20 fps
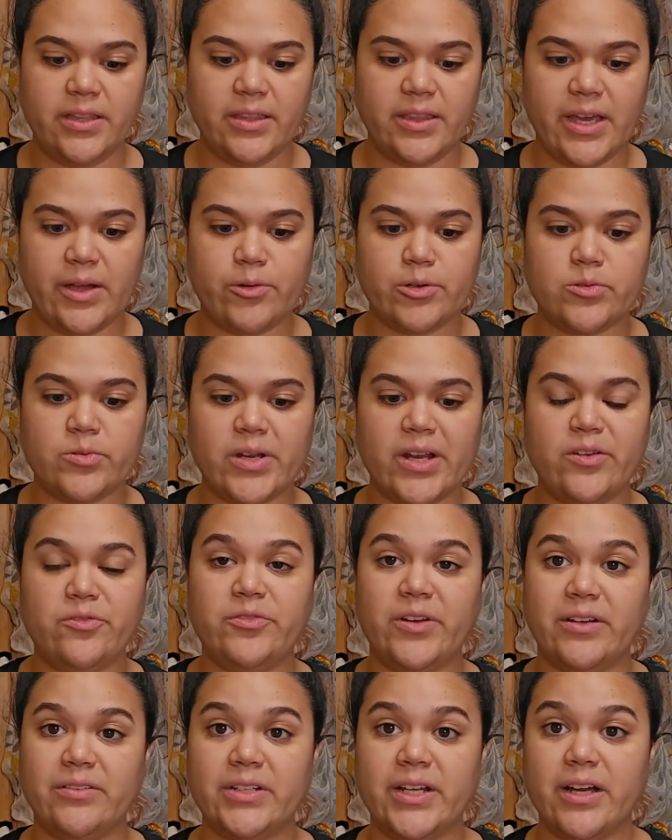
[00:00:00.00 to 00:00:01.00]
that was when I
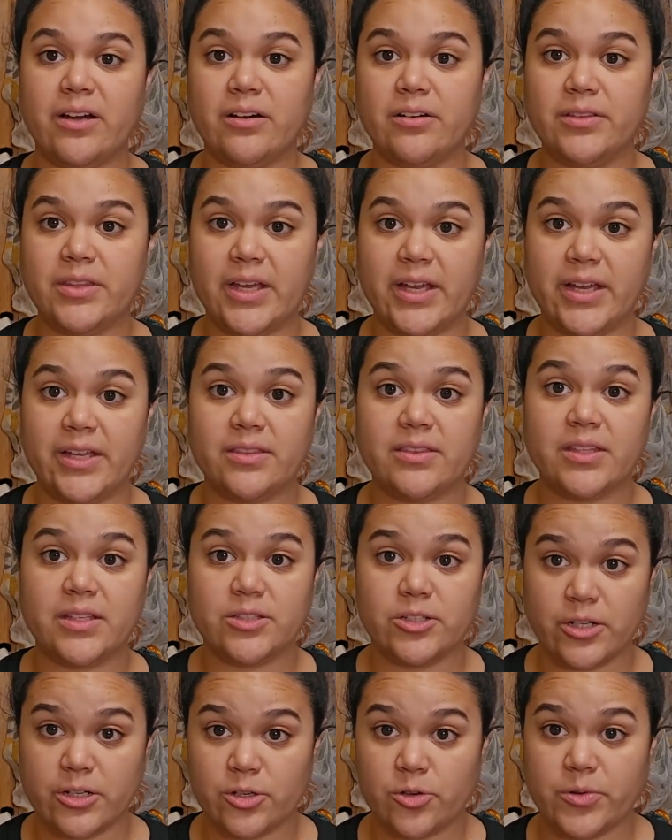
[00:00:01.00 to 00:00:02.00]
found out that the
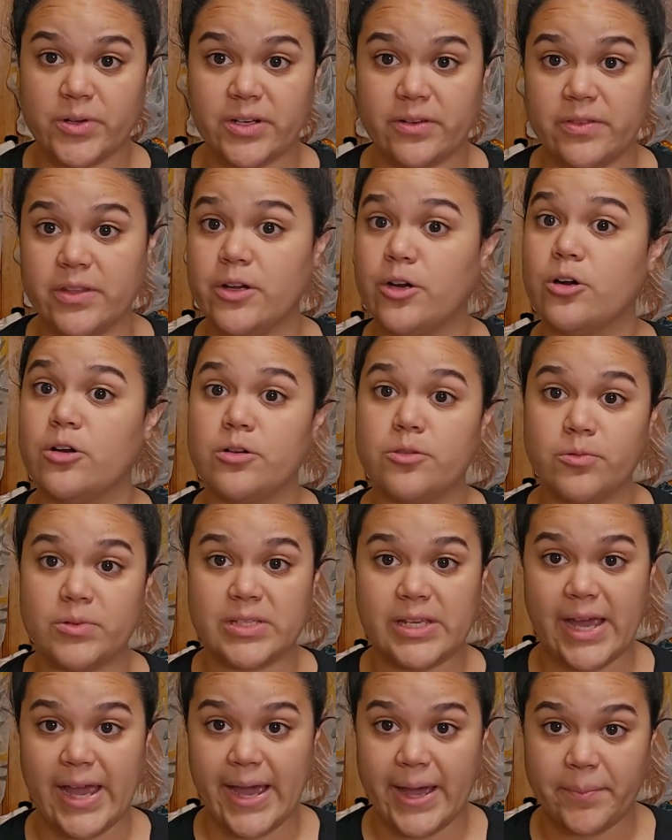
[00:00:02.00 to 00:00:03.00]
Dark Queen of the Earth was
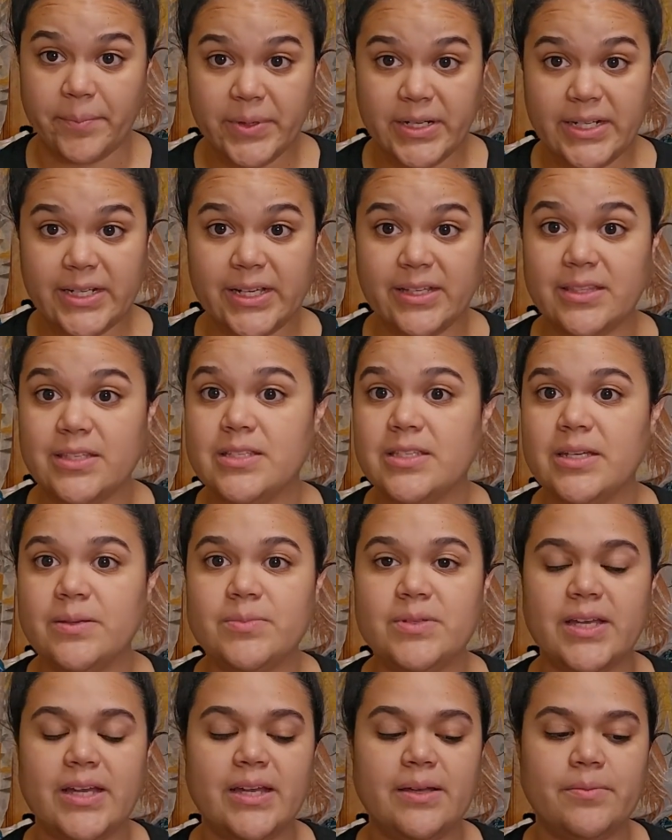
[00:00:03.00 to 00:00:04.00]
happening at the same
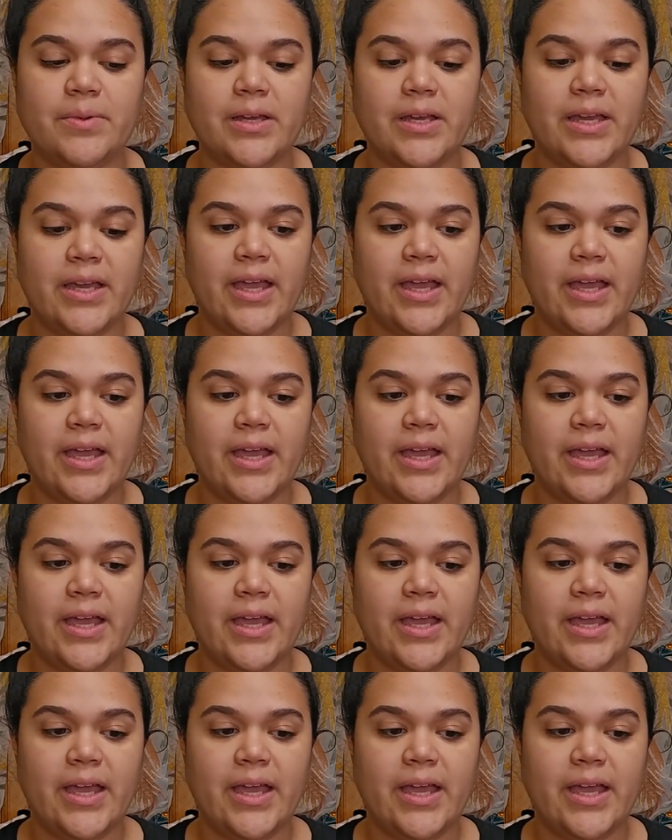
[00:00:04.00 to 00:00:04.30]
time.